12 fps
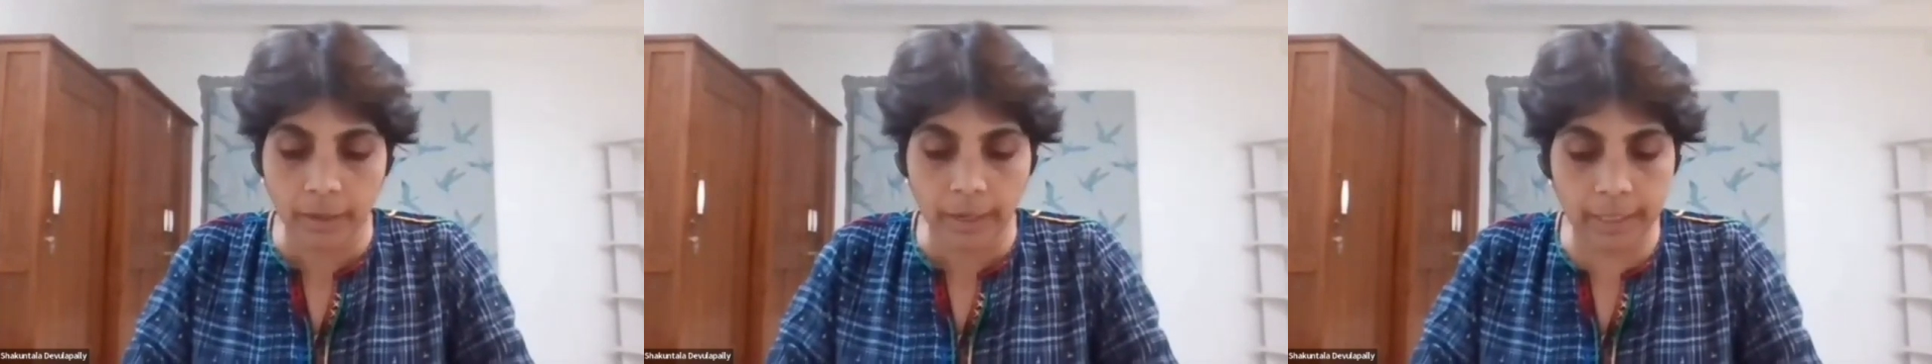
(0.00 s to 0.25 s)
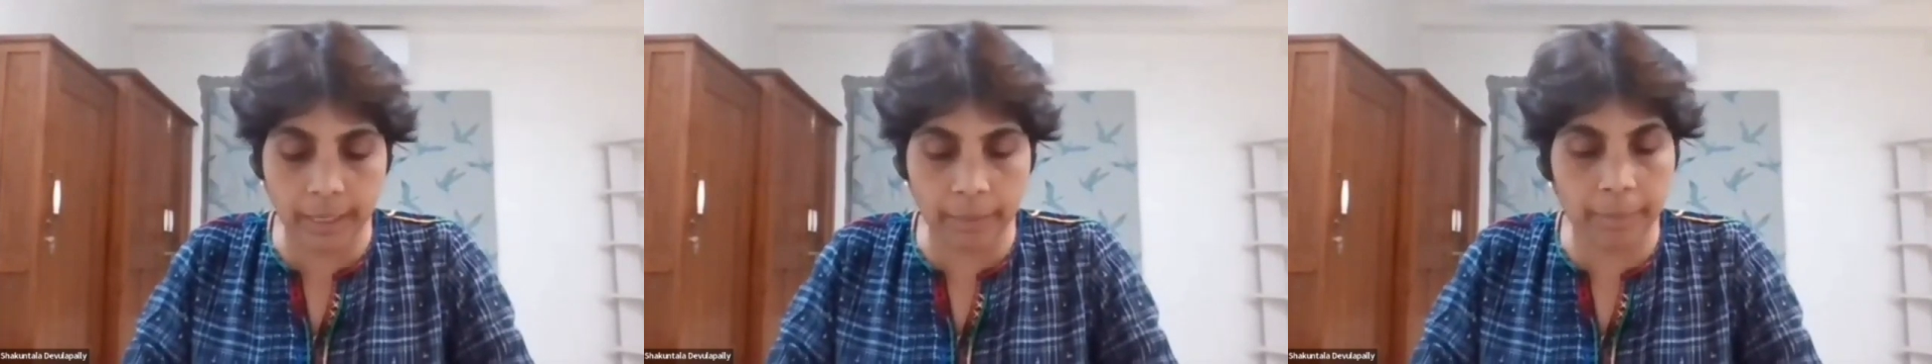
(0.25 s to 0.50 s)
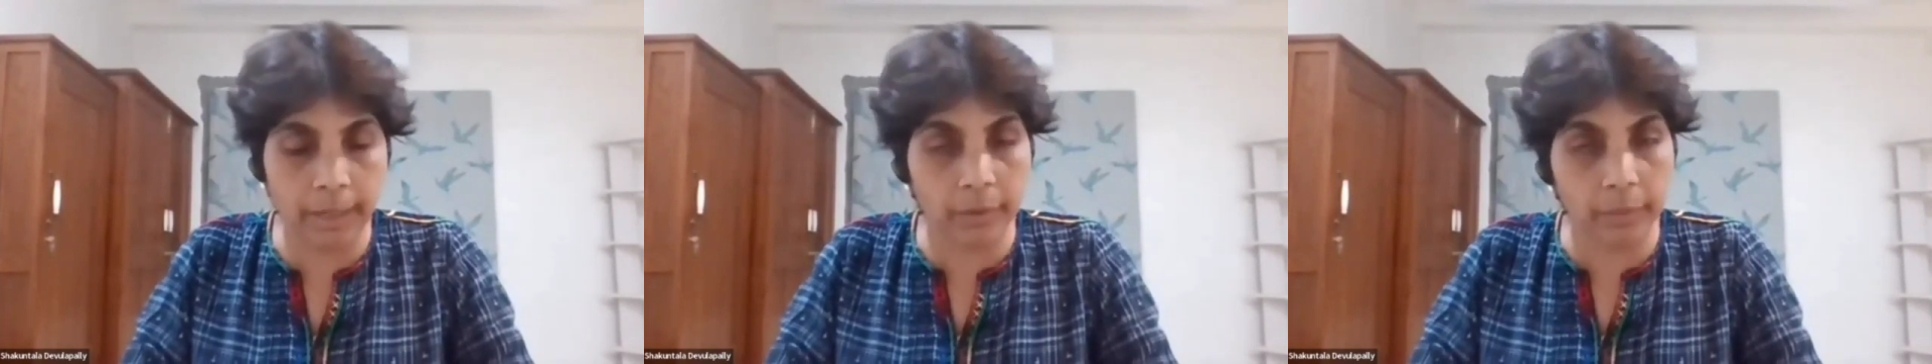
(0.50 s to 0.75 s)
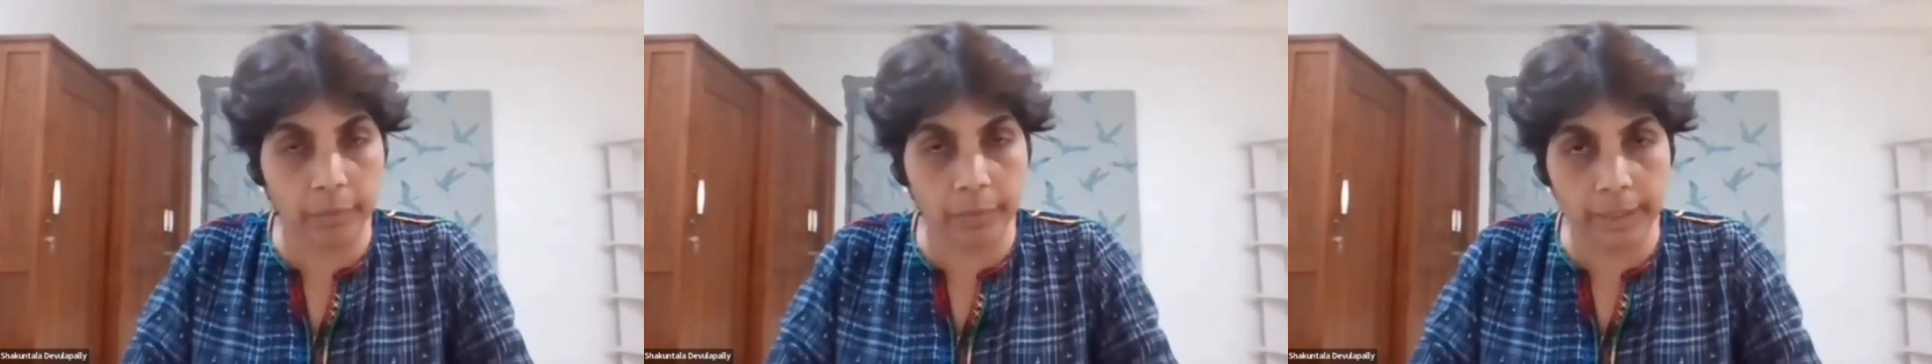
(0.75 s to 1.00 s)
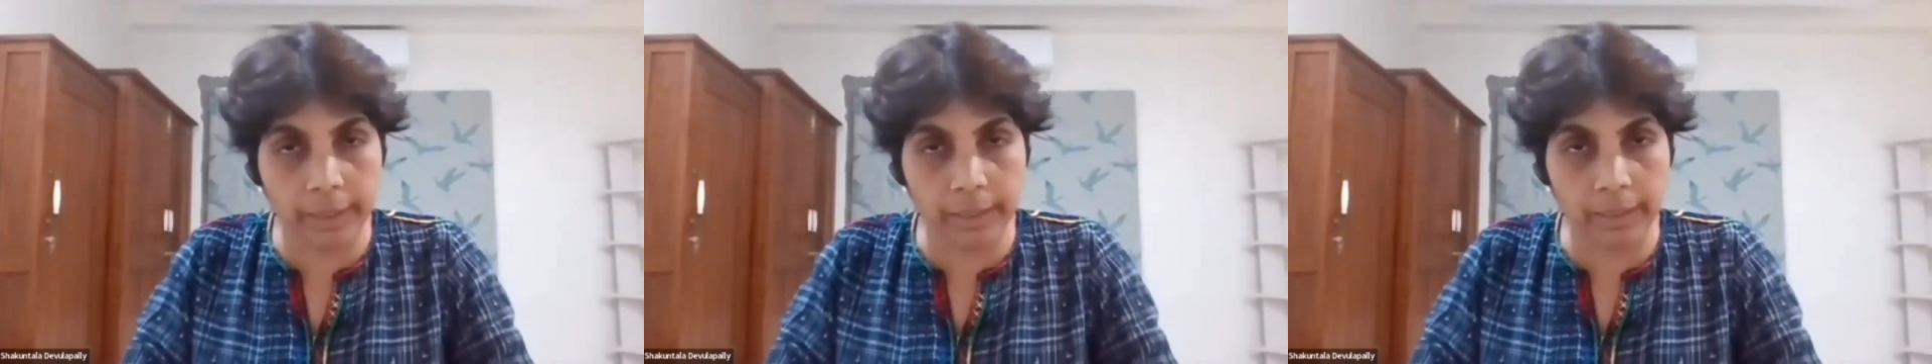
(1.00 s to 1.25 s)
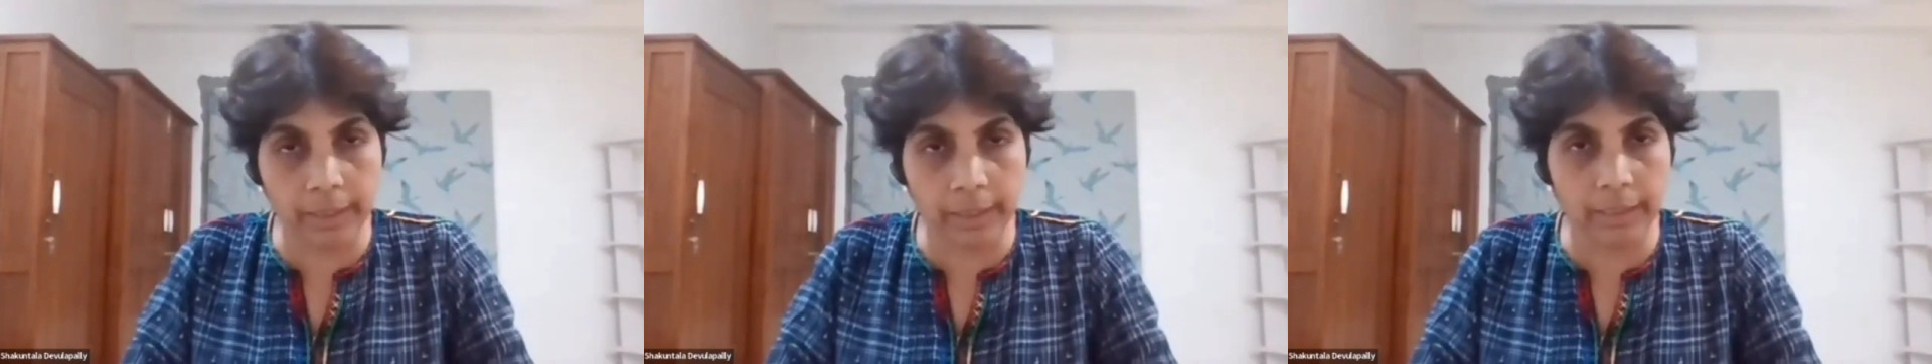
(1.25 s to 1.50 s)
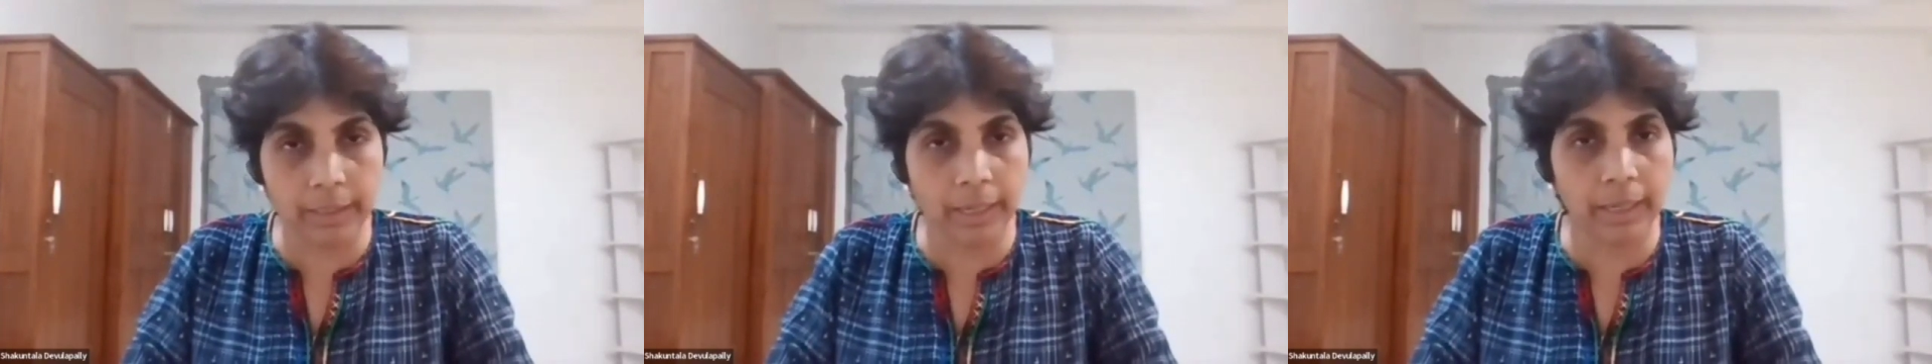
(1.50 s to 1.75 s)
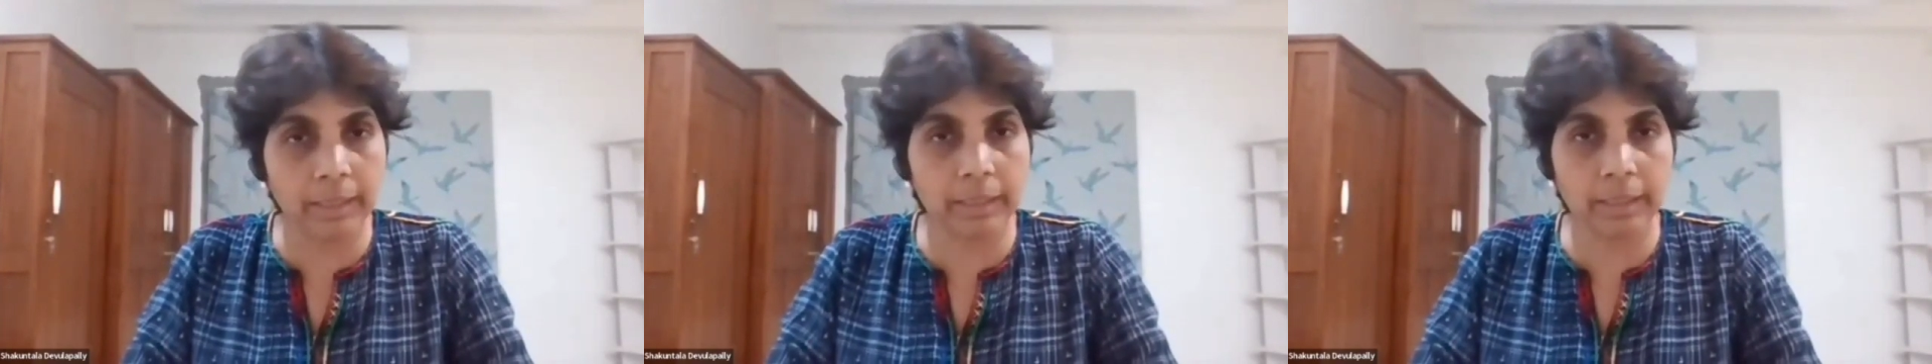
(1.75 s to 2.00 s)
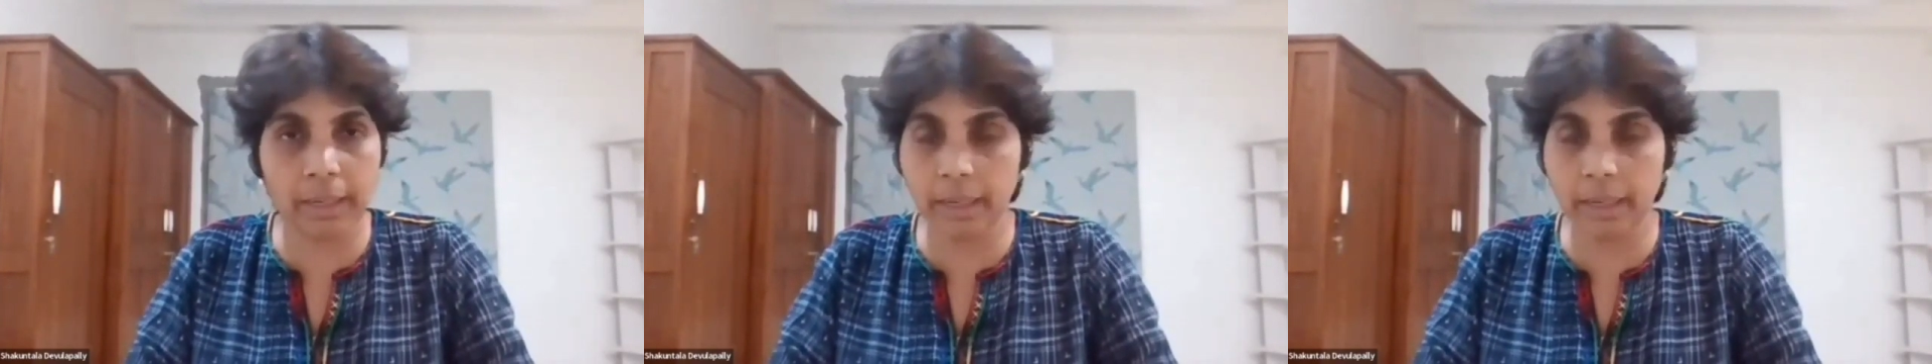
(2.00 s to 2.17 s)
I came back on Friday night and